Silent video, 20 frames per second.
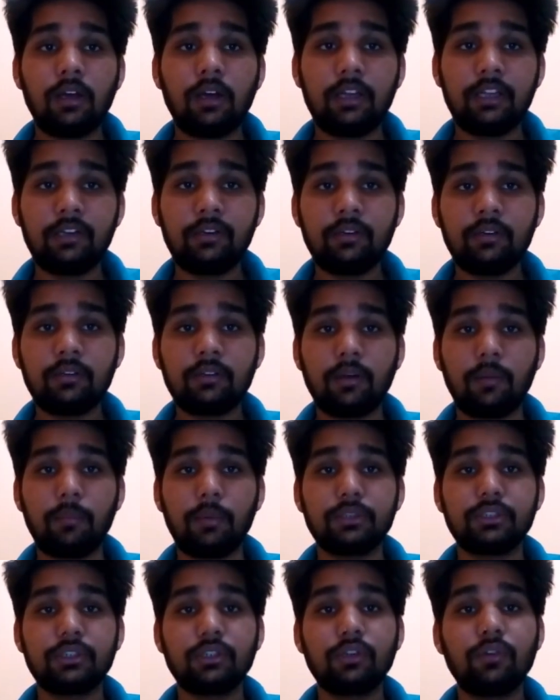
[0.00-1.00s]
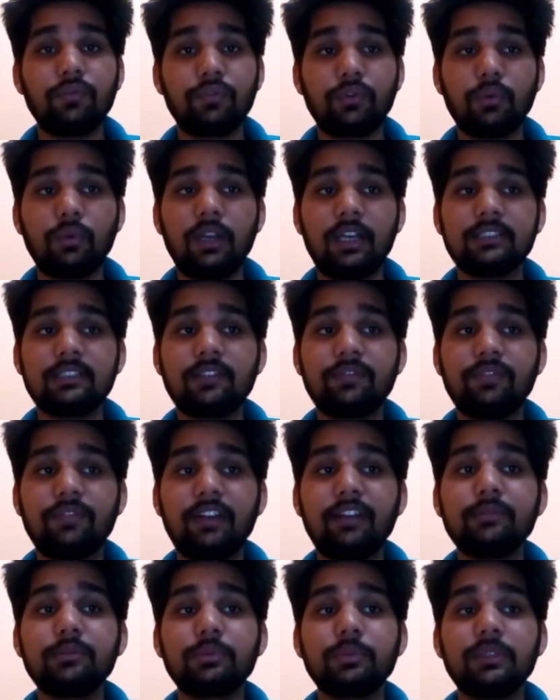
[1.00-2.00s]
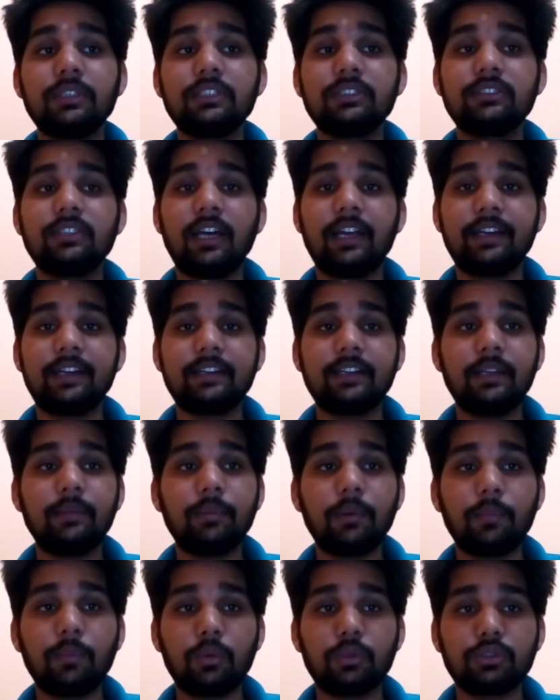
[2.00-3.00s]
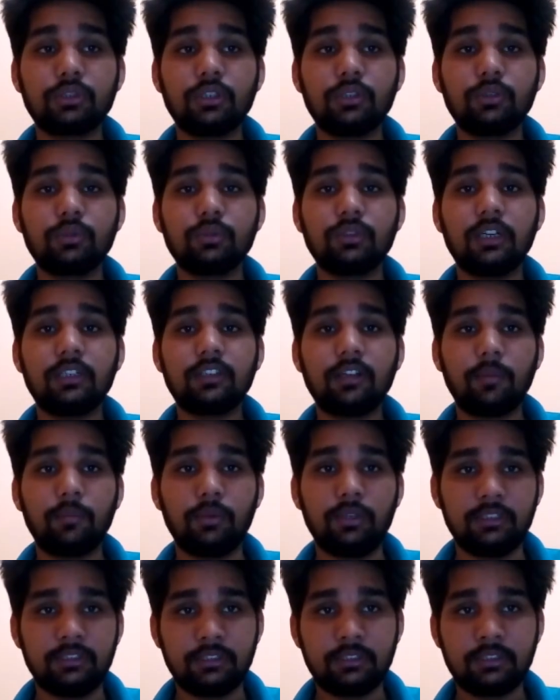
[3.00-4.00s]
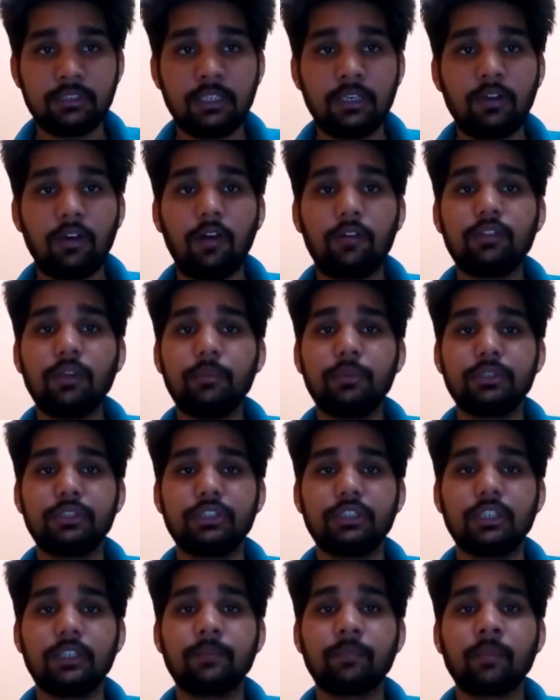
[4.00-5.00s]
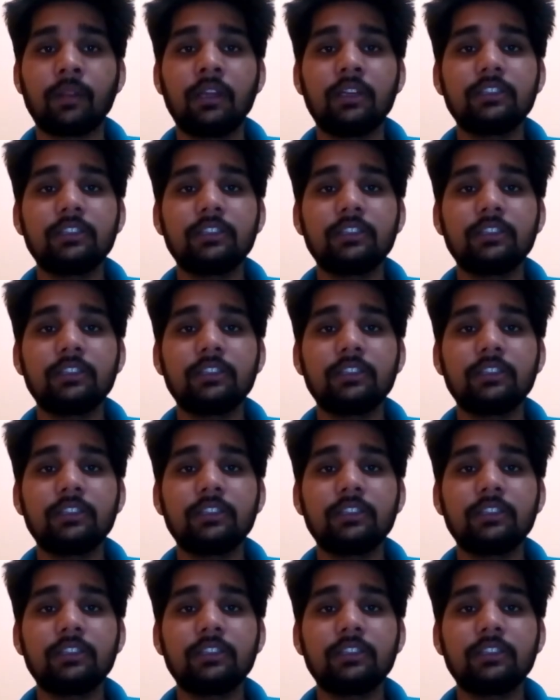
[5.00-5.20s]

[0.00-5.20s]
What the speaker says: In combustion of fuel, as the flame speed is directly proportional to the turbulence of the mixture.